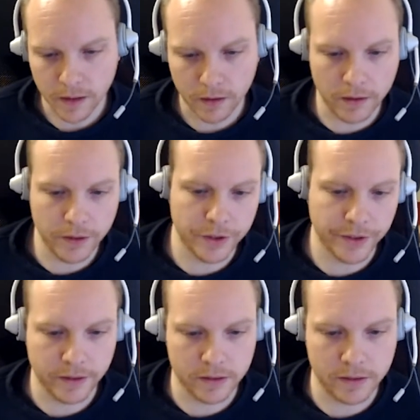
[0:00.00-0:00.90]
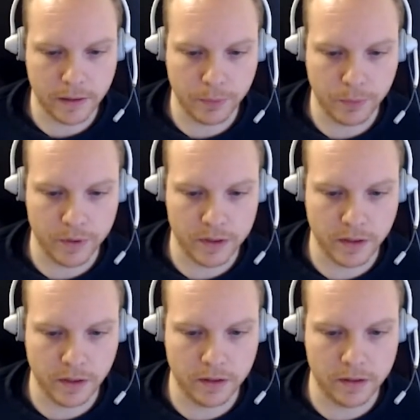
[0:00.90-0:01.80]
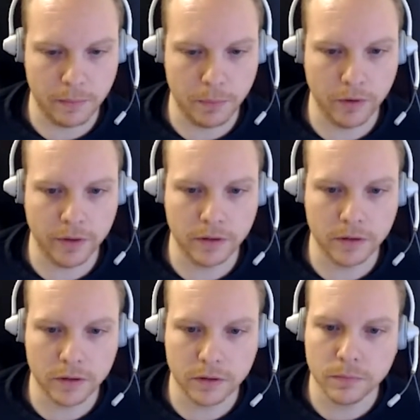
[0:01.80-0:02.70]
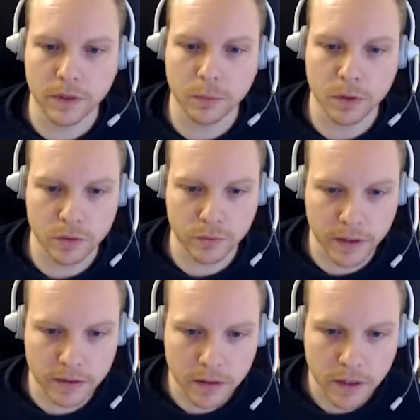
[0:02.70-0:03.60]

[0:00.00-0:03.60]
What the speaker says: Here in this step, we see that it's uploading. That was too fast.